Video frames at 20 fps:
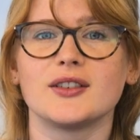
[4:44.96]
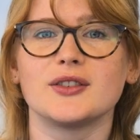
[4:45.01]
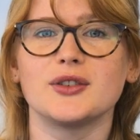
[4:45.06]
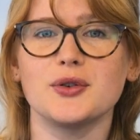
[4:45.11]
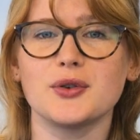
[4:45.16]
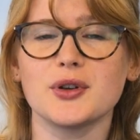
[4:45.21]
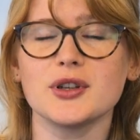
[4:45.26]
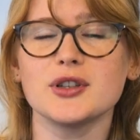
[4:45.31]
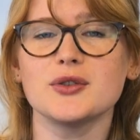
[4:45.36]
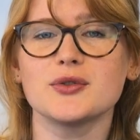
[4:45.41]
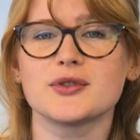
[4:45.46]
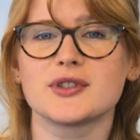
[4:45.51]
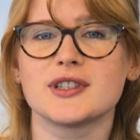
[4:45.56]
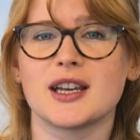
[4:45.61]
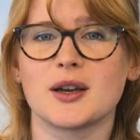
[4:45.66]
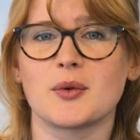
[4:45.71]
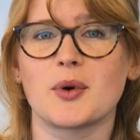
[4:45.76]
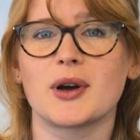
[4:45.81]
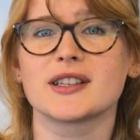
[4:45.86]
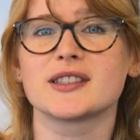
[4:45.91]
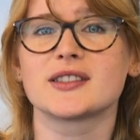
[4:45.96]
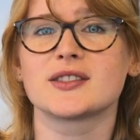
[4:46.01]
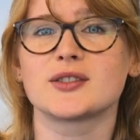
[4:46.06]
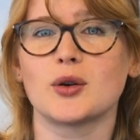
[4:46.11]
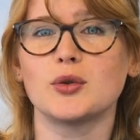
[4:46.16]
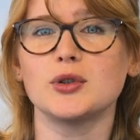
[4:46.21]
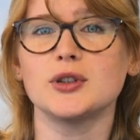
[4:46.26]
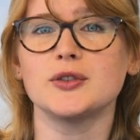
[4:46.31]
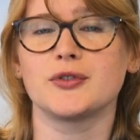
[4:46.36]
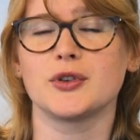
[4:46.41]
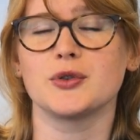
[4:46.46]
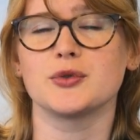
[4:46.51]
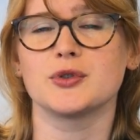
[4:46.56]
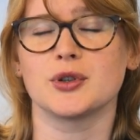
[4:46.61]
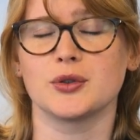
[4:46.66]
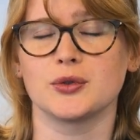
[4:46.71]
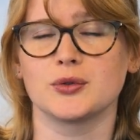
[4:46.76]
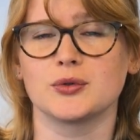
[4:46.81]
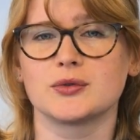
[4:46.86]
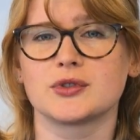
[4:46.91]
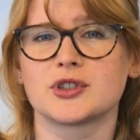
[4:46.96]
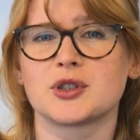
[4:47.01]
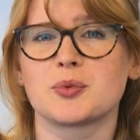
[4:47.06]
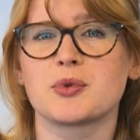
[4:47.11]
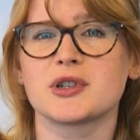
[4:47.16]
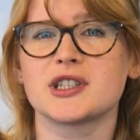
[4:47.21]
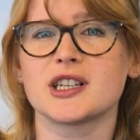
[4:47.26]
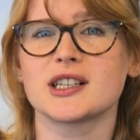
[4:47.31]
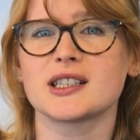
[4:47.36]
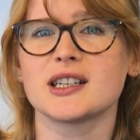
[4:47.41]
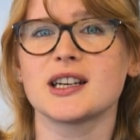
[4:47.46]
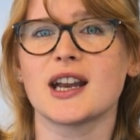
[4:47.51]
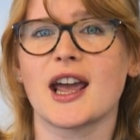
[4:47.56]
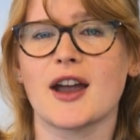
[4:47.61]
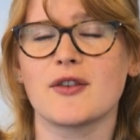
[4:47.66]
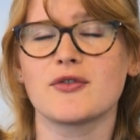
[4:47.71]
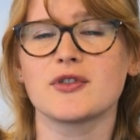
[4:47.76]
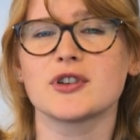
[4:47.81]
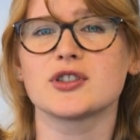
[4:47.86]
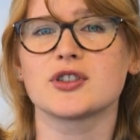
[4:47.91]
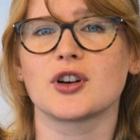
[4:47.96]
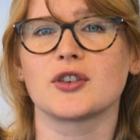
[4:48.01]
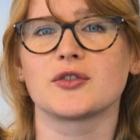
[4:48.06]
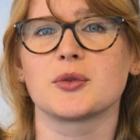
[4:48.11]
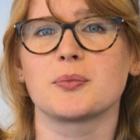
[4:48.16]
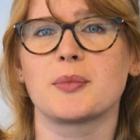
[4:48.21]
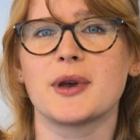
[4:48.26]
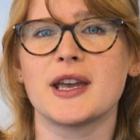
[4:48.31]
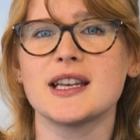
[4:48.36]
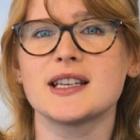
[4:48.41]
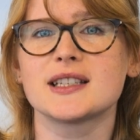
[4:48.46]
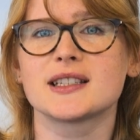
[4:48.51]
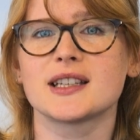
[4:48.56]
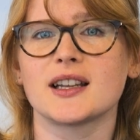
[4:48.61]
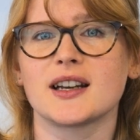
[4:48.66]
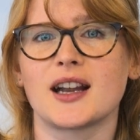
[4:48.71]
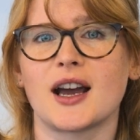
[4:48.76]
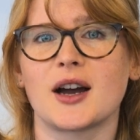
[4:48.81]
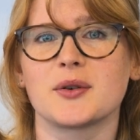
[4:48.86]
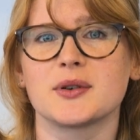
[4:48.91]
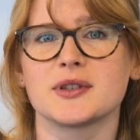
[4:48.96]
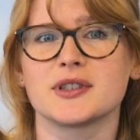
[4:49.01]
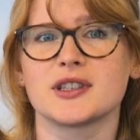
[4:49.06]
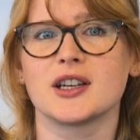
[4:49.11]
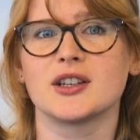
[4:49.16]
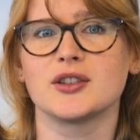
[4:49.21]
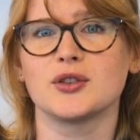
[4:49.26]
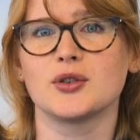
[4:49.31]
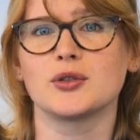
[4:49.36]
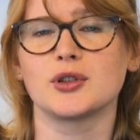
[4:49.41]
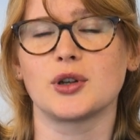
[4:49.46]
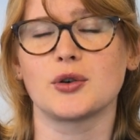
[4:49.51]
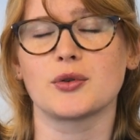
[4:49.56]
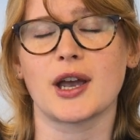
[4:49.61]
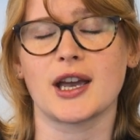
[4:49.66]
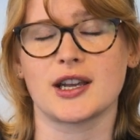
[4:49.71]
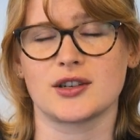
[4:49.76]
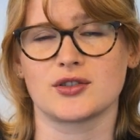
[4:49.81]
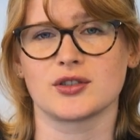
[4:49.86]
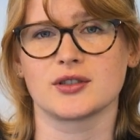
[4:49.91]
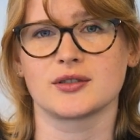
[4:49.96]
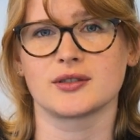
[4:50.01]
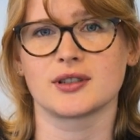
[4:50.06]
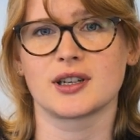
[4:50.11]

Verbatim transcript: You can use N I W A's Solar View tool to predict an average of the peak sun hours in your location.